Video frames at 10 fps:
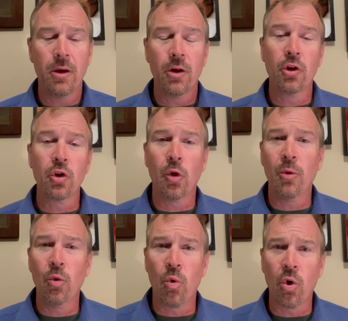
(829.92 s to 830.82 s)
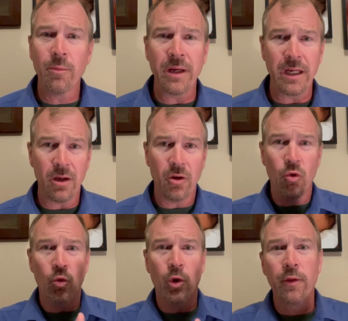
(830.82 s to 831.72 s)
Global warming.
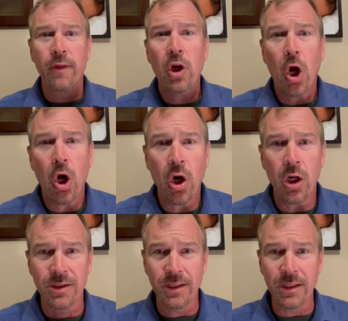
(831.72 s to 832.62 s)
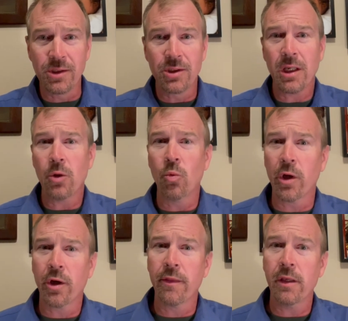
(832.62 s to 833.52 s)
What are the causes and what
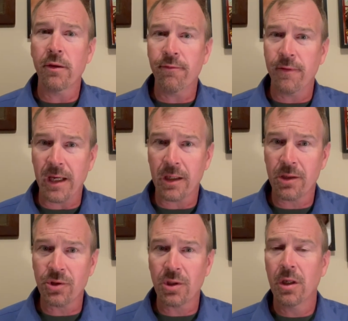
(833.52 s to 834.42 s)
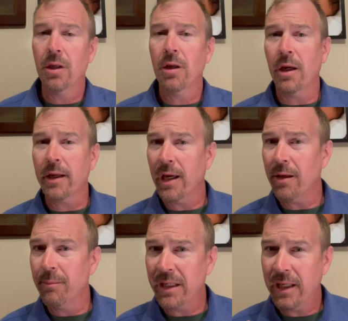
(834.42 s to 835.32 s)
are the effects?
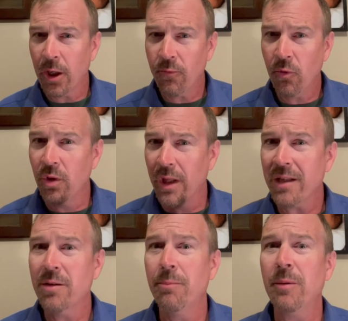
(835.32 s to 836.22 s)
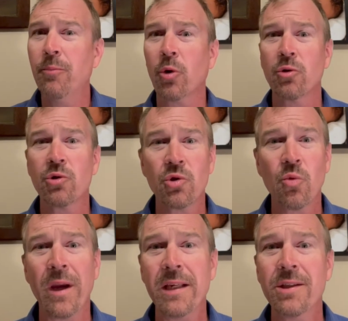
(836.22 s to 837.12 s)
Again, be careful not to be
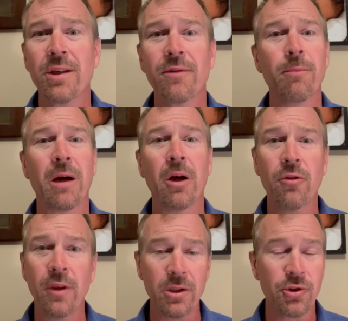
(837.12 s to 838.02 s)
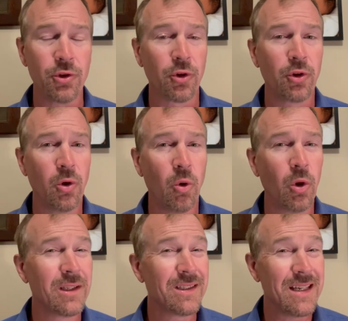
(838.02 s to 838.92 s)
persuasive about this. Your
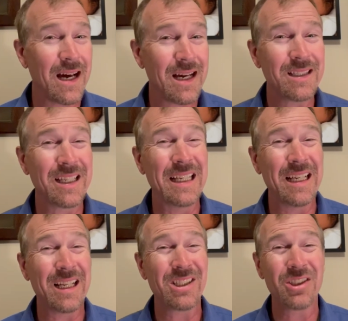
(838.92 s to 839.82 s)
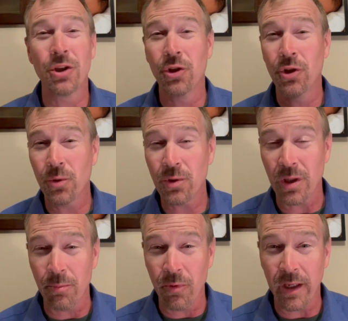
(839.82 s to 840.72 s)
goal is not to get us to do
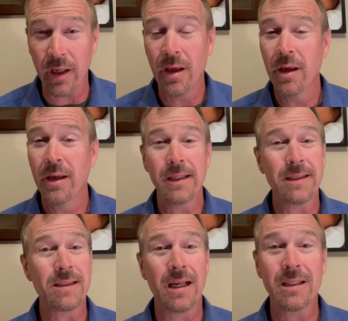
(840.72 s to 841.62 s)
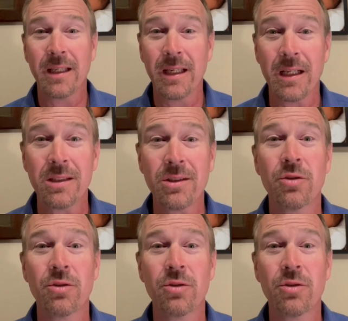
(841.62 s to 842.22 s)
something. It's not to get us to